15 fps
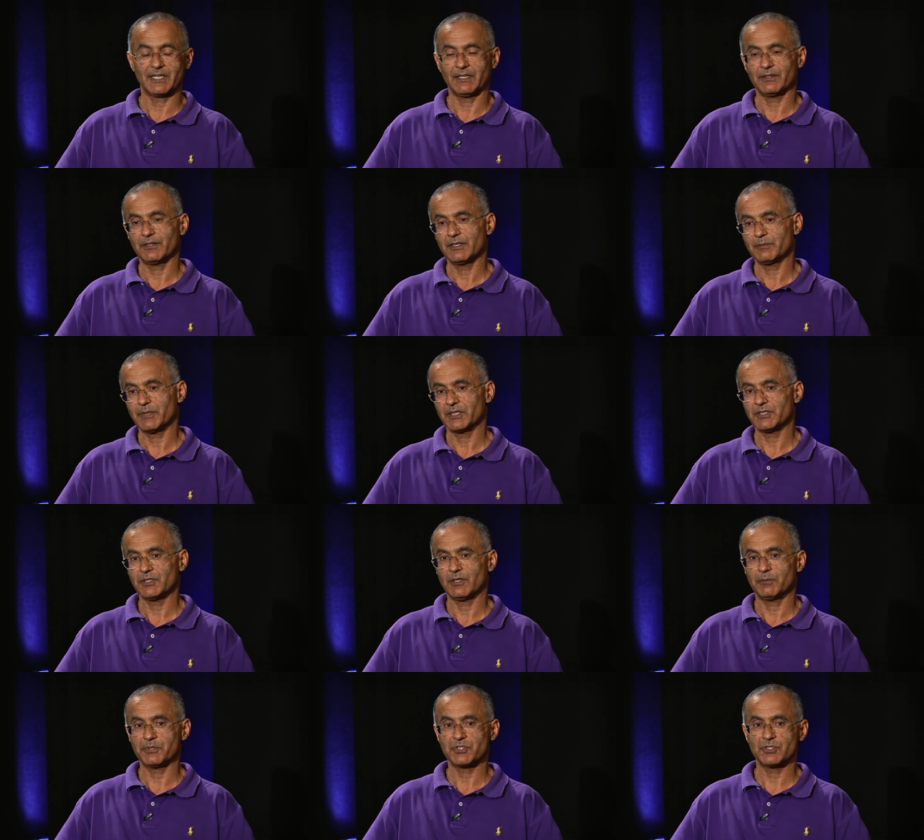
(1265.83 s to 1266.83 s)
and I learned about
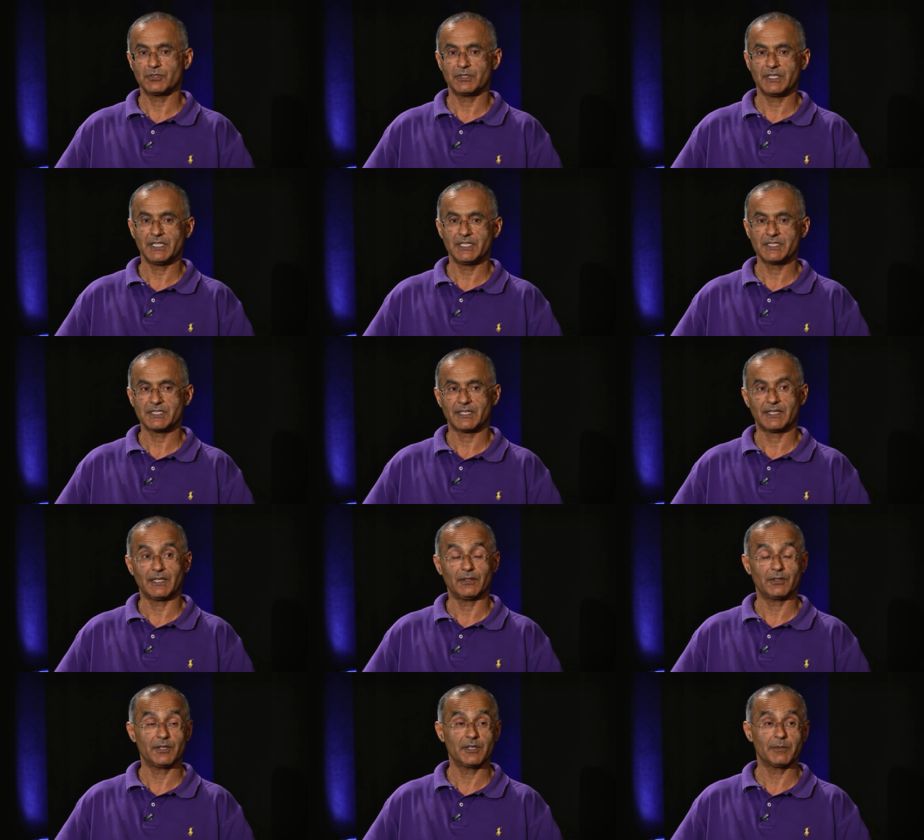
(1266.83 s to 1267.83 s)
the opportunities and
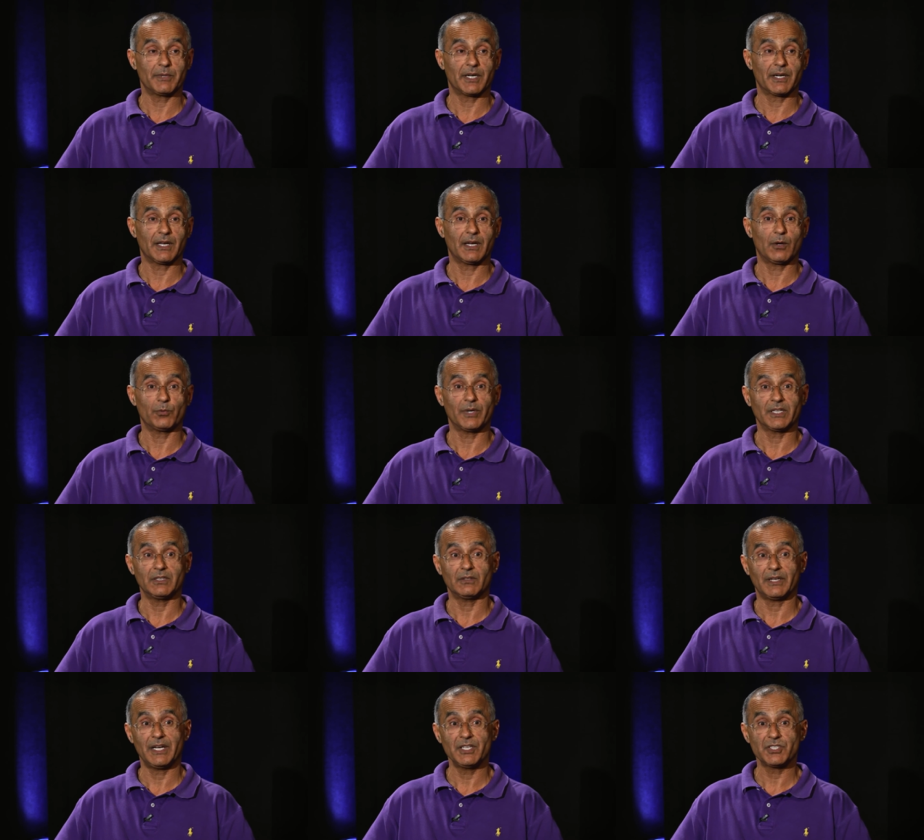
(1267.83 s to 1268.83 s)
I learned about how
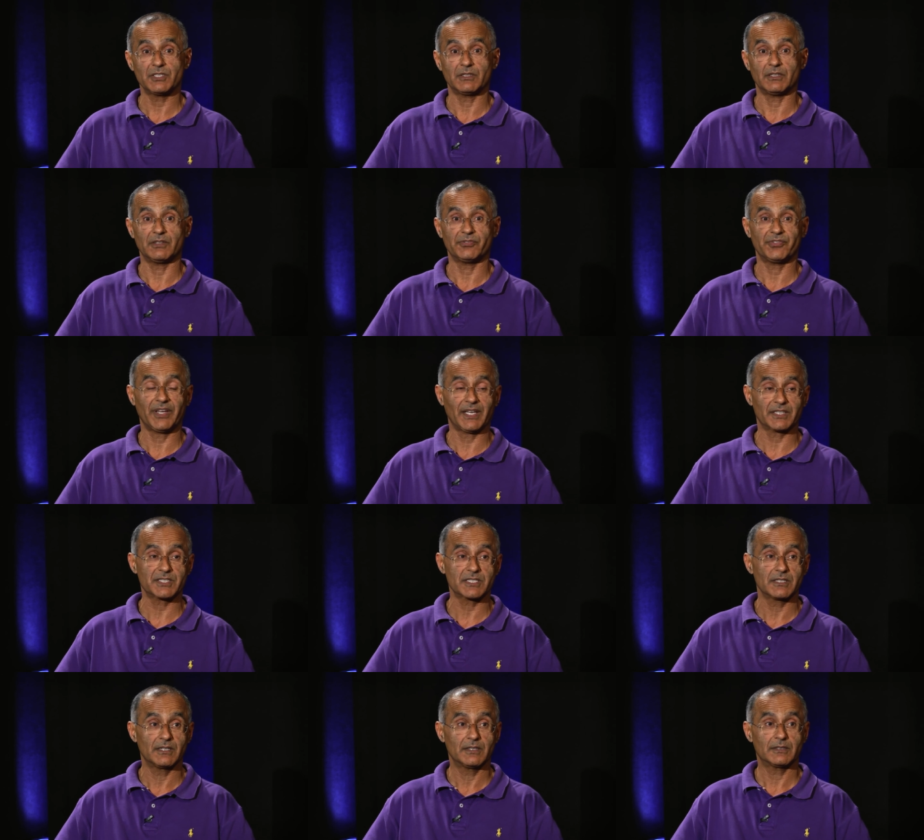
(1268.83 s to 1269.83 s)
regulation
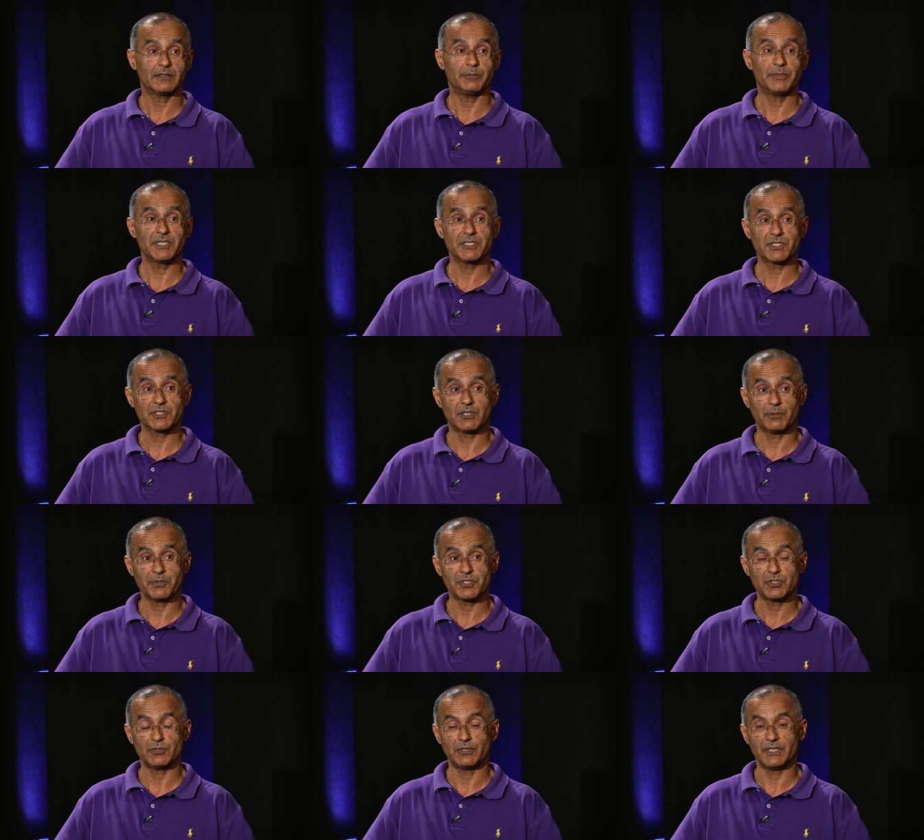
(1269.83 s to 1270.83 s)
affects the business
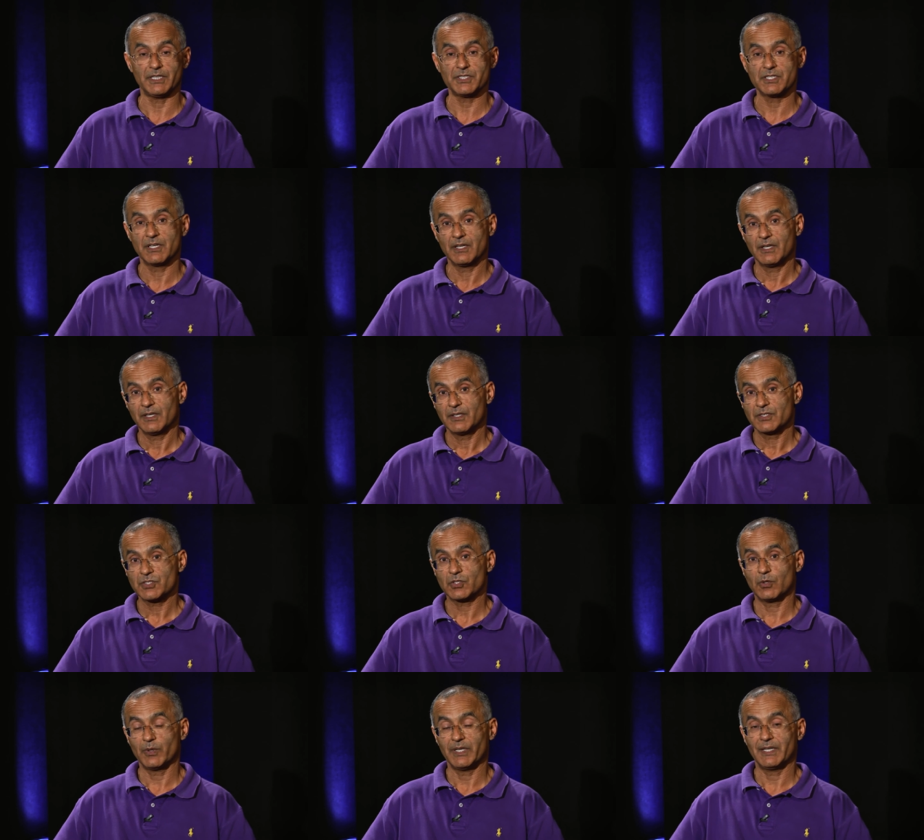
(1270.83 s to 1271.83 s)
opportunities.
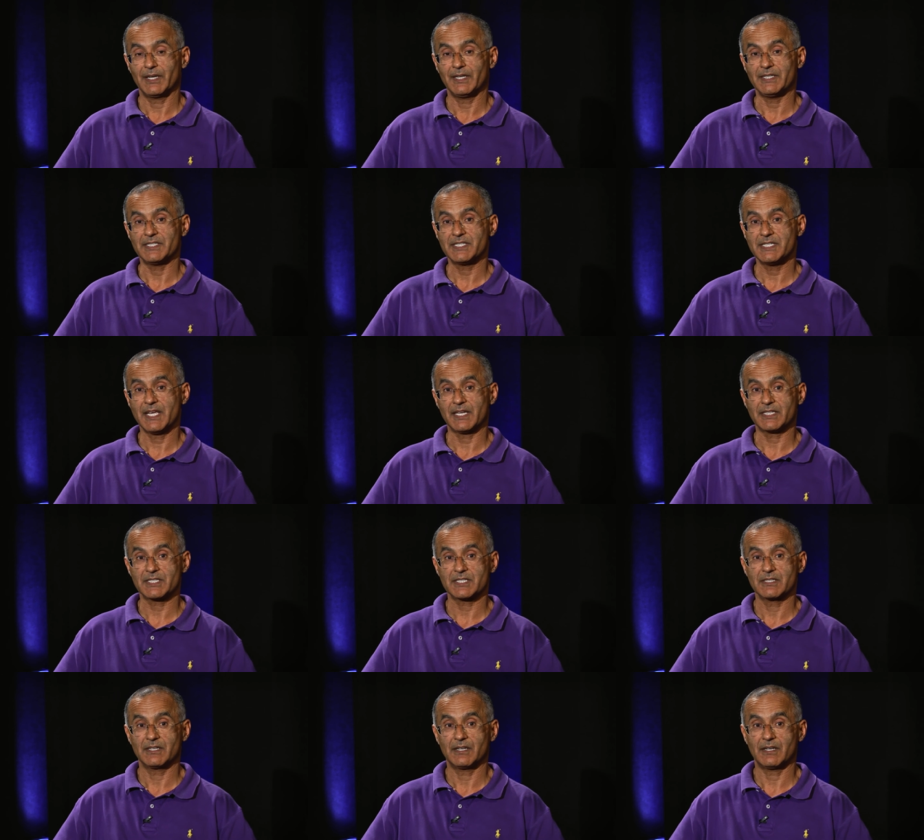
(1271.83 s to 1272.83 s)
So in
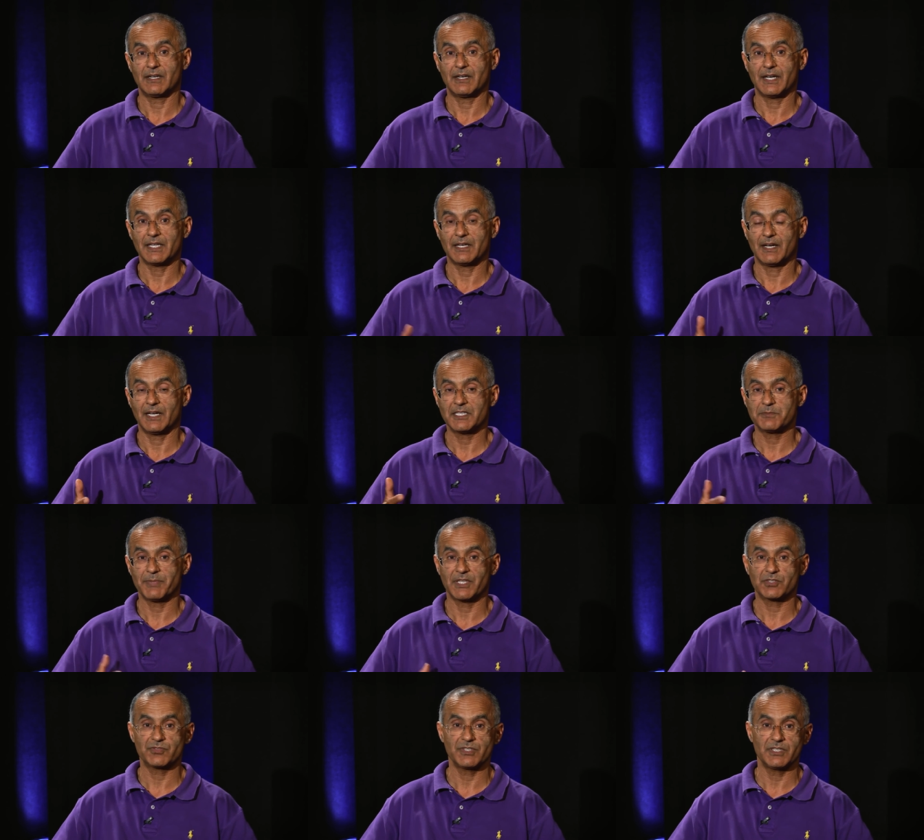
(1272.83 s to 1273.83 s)
96, I, I'd
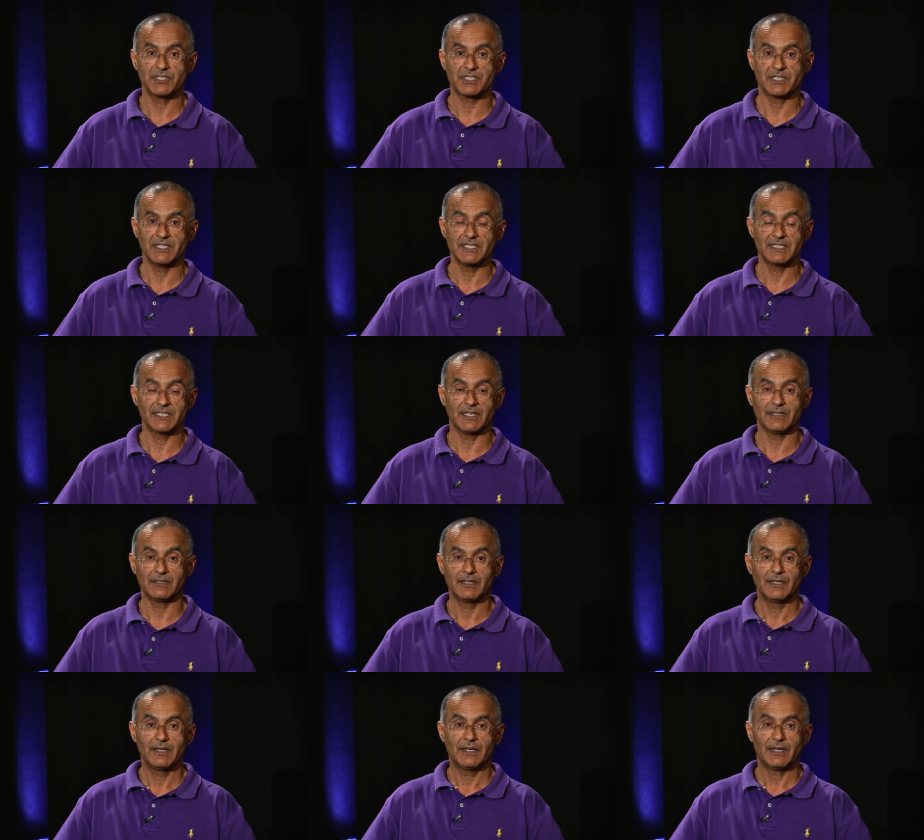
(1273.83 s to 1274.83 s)
spent three years at
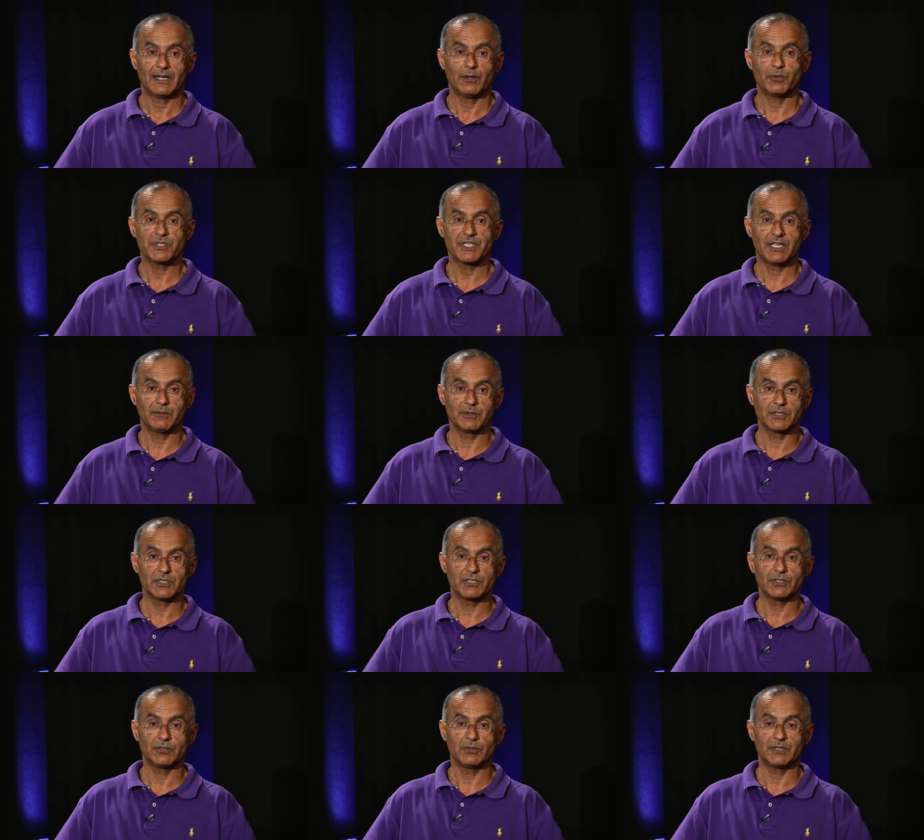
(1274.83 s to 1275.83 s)
Intel. I was able
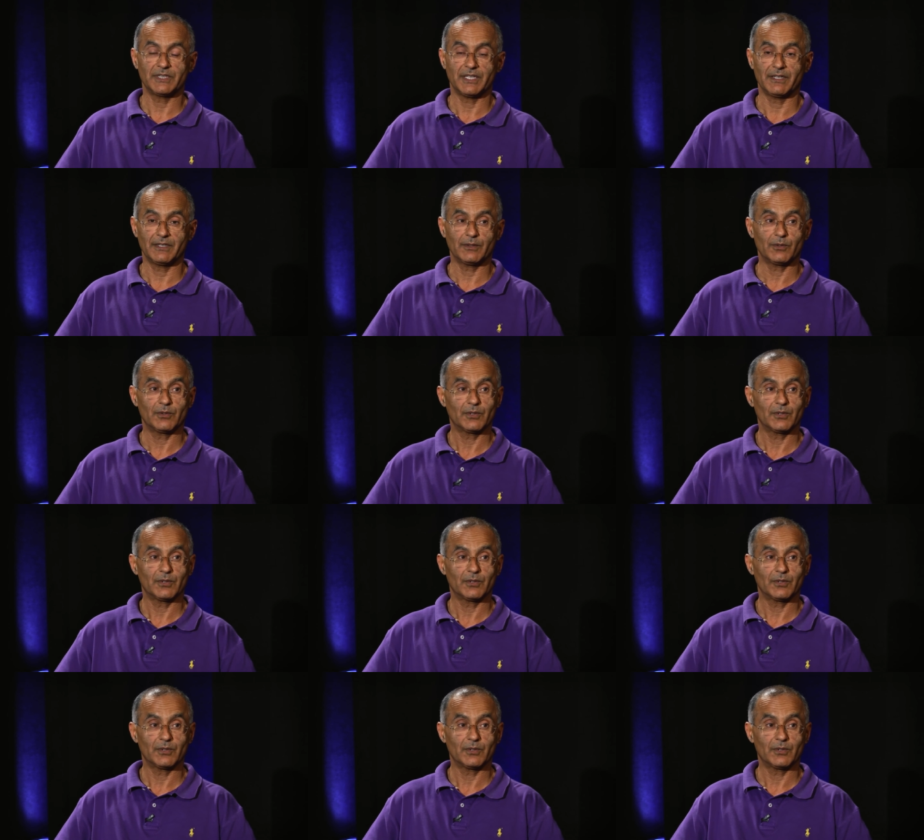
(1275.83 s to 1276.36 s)
to. What did you